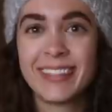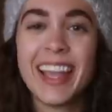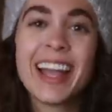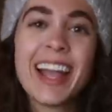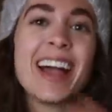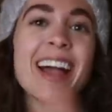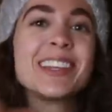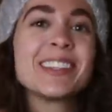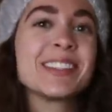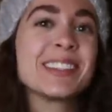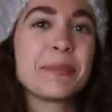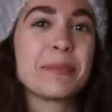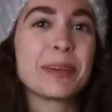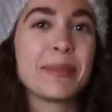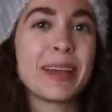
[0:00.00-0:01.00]
Hey guys, what's
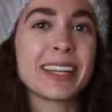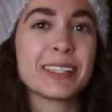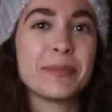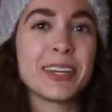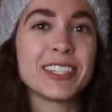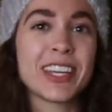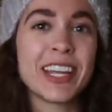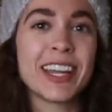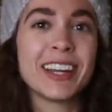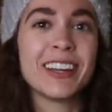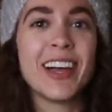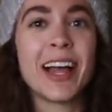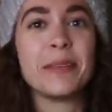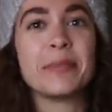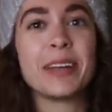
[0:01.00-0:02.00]
up? Welcome back to my channel.
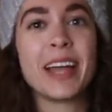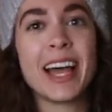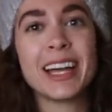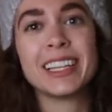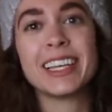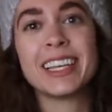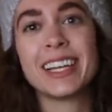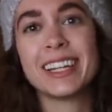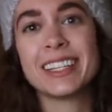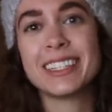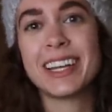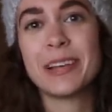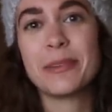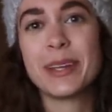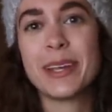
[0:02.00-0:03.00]
I'm Natalie and
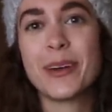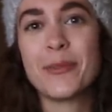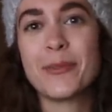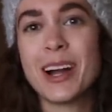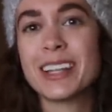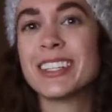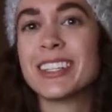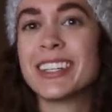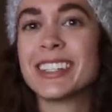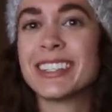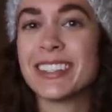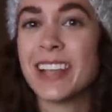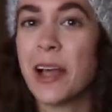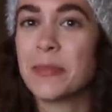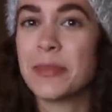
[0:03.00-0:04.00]
today we are watching
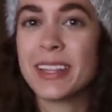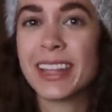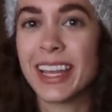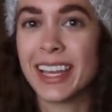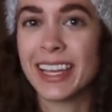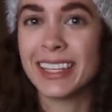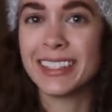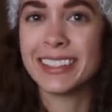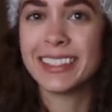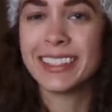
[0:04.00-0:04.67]
Zombieland.